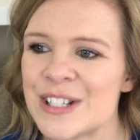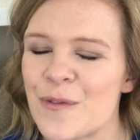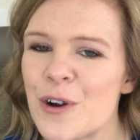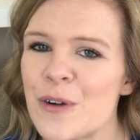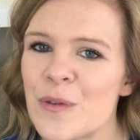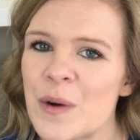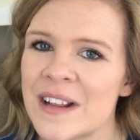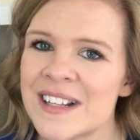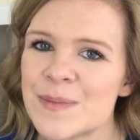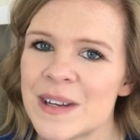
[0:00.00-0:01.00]
So if you're
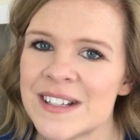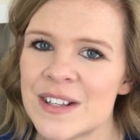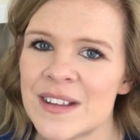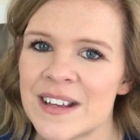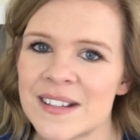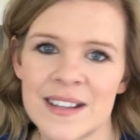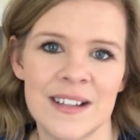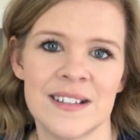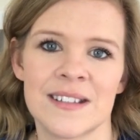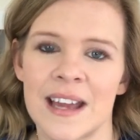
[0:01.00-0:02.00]
avoiding this because you think it's
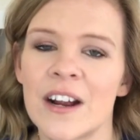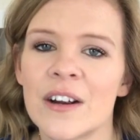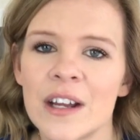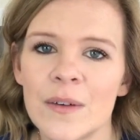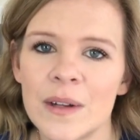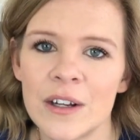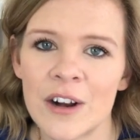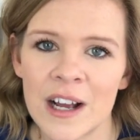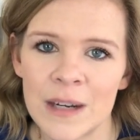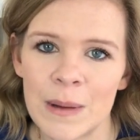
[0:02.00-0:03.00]
going to scare you and you're
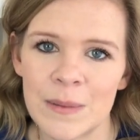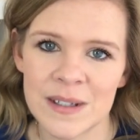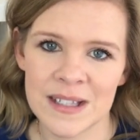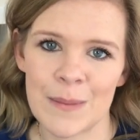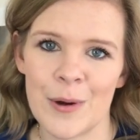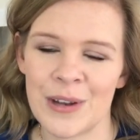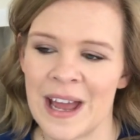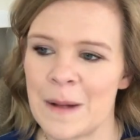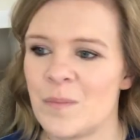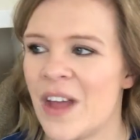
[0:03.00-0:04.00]
not going to be able to sleep all
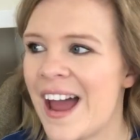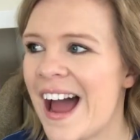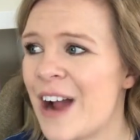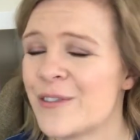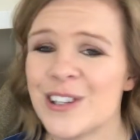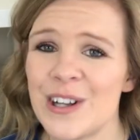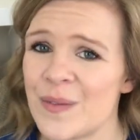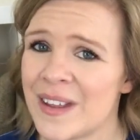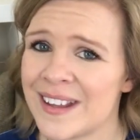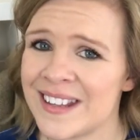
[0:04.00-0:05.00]
night, I really
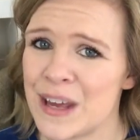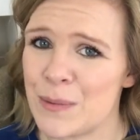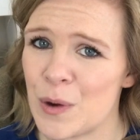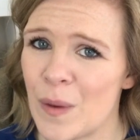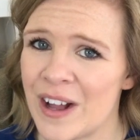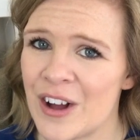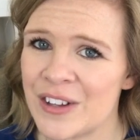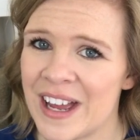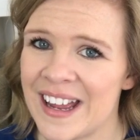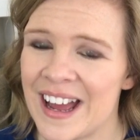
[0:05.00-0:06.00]
don't think it'd keep you awake
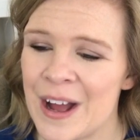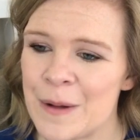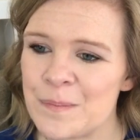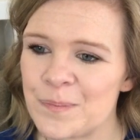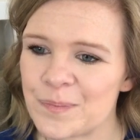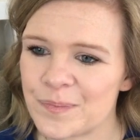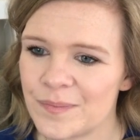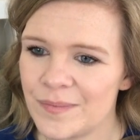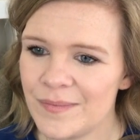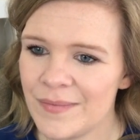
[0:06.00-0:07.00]
all night. Um,
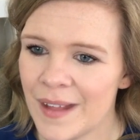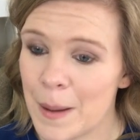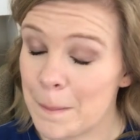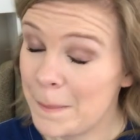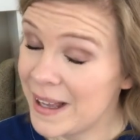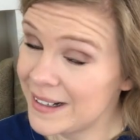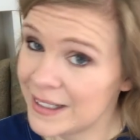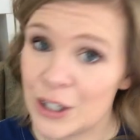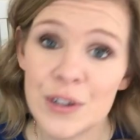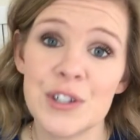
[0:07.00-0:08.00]
but
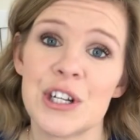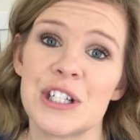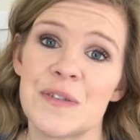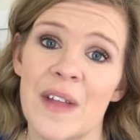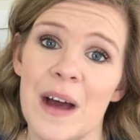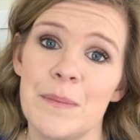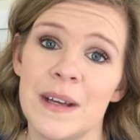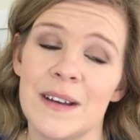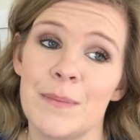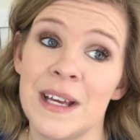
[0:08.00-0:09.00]
you're the judge of that
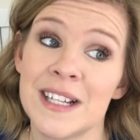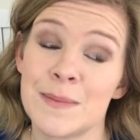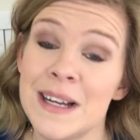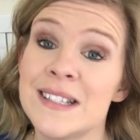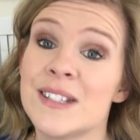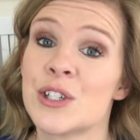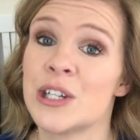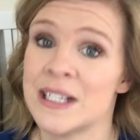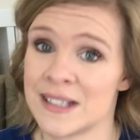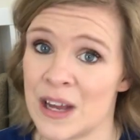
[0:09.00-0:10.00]
because my
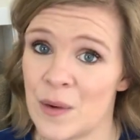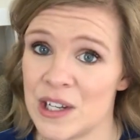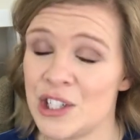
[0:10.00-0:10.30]
sister is that way.